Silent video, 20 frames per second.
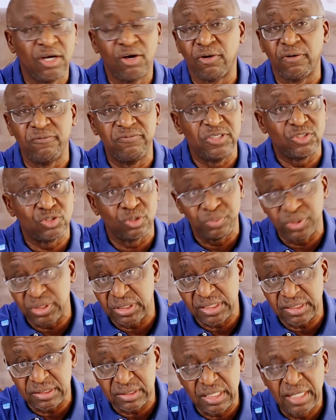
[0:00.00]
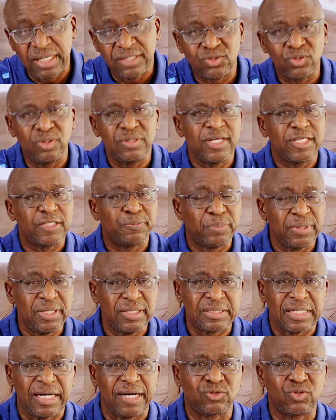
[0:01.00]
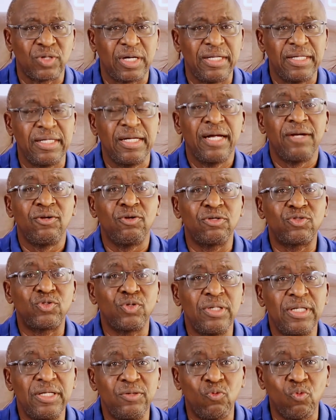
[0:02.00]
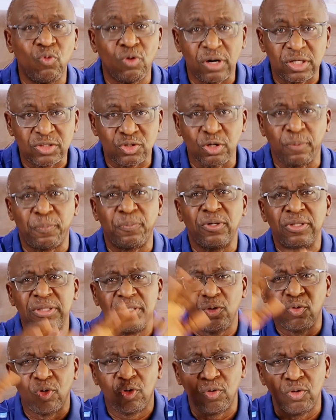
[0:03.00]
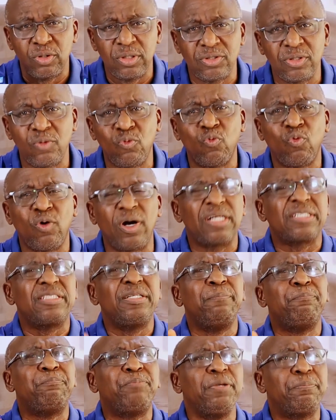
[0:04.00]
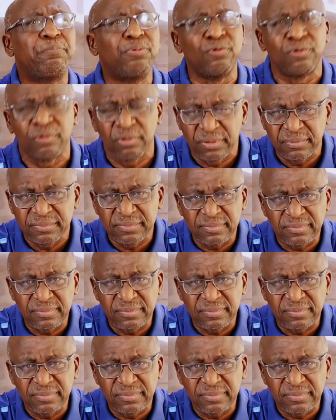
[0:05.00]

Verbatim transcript: of disobedience so this spirit actually not only walks upon Ohonishi, walks in people